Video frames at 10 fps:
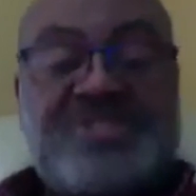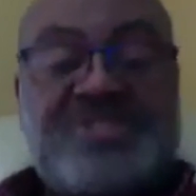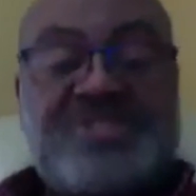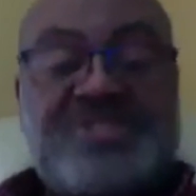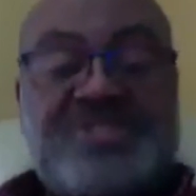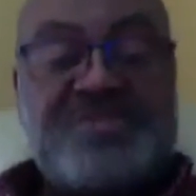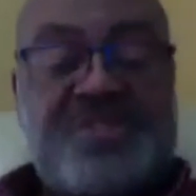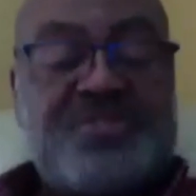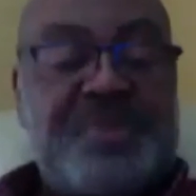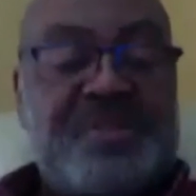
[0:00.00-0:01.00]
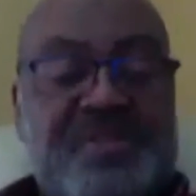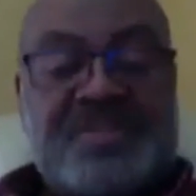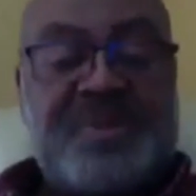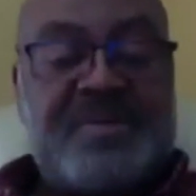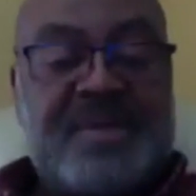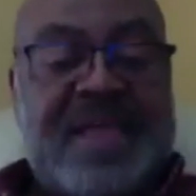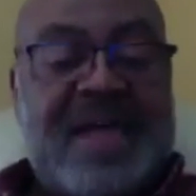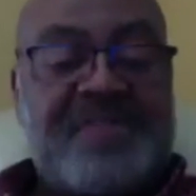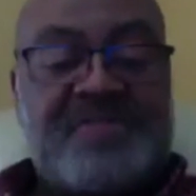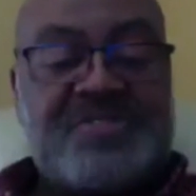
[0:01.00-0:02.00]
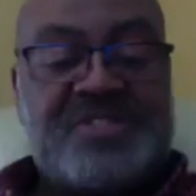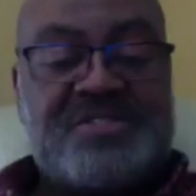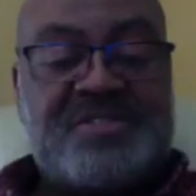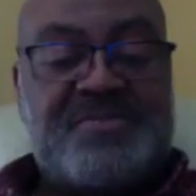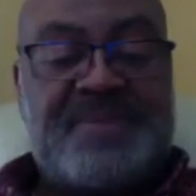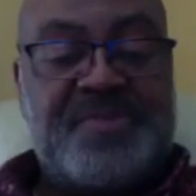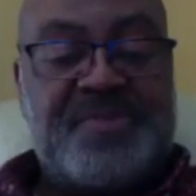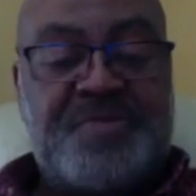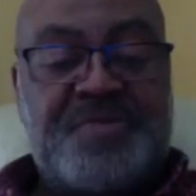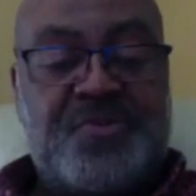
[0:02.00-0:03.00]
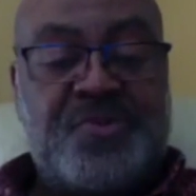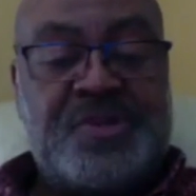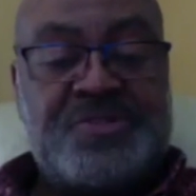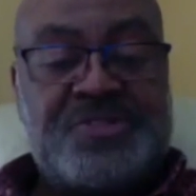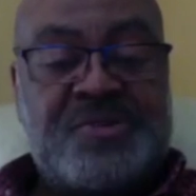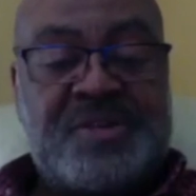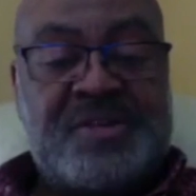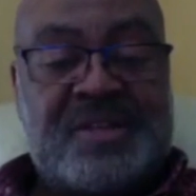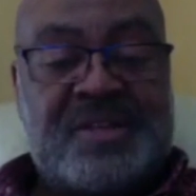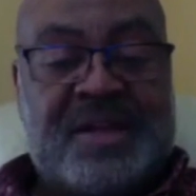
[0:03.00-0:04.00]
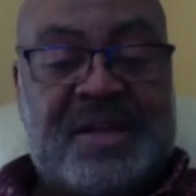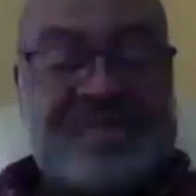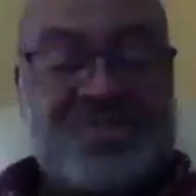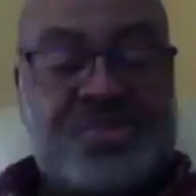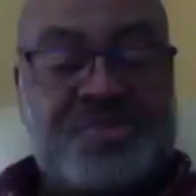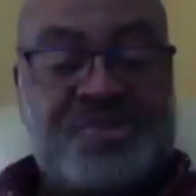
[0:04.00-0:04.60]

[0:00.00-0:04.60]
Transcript: So it's been in my life ever since about 3 or 4 years old that I enjoyed